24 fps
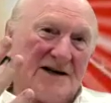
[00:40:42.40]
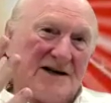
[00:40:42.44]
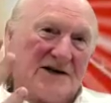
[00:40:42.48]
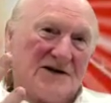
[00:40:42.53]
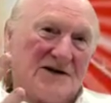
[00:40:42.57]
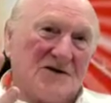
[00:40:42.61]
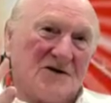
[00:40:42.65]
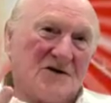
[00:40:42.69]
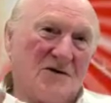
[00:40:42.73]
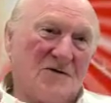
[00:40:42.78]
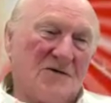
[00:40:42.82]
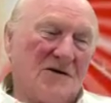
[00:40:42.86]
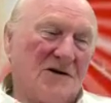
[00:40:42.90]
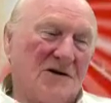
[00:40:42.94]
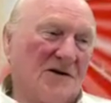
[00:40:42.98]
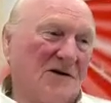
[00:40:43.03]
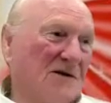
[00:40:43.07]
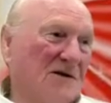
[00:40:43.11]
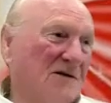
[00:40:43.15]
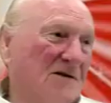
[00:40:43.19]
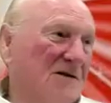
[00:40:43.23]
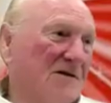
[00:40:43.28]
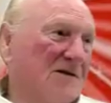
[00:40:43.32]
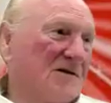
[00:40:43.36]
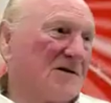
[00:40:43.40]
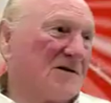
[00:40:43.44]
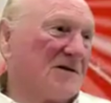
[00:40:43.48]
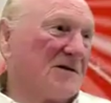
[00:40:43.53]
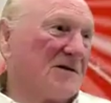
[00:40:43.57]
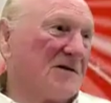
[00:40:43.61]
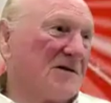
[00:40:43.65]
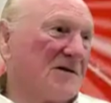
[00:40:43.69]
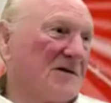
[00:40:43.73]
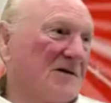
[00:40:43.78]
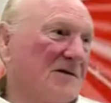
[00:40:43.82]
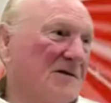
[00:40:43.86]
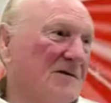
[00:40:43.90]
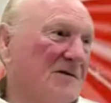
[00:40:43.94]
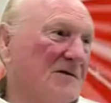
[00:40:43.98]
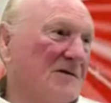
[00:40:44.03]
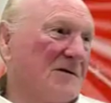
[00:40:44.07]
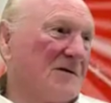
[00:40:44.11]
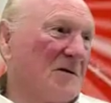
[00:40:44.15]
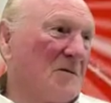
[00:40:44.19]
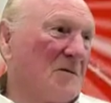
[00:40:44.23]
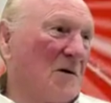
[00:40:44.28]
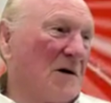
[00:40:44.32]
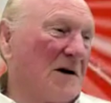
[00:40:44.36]
to soften,
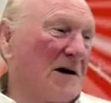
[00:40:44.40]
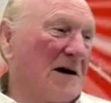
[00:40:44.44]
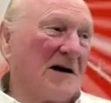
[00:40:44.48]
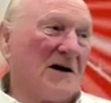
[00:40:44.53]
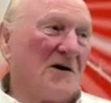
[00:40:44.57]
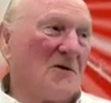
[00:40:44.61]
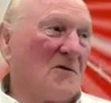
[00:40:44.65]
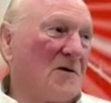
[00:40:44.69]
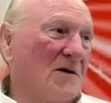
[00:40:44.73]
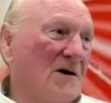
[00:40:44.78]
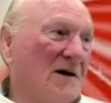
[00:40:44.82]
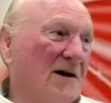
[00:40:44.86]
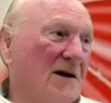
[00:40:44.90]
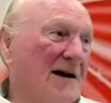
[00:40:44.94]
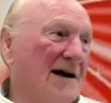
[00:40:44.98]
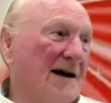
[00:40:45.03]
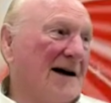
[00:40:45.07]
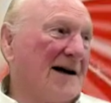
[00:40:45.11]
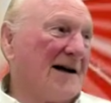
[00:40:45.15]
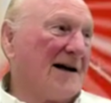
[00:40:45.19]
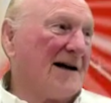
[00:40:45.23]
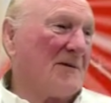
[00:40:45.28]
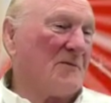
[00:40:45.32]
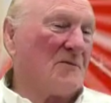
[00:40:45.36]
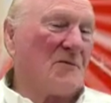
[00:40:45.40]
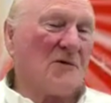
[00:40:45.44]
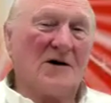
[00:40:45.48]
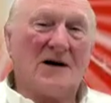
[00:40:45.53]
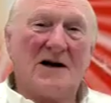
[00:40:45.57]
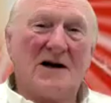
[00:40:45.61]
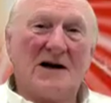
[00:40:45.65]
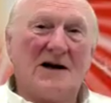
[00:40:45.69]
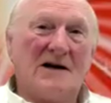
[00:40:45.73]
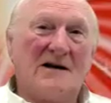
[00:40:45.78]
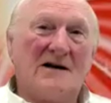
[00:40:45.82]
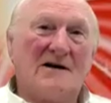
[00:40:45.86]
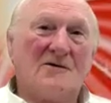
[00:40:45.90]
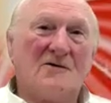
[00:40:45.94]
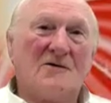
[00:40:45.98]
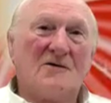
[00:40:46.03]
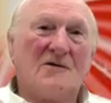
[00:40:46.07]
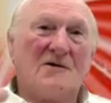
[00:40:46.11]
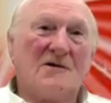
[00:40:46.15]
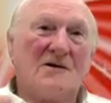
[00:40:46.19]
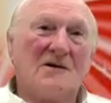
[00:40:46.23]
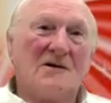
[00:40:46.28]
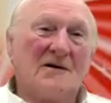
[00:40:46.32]
You might have had a really hard upbringing, or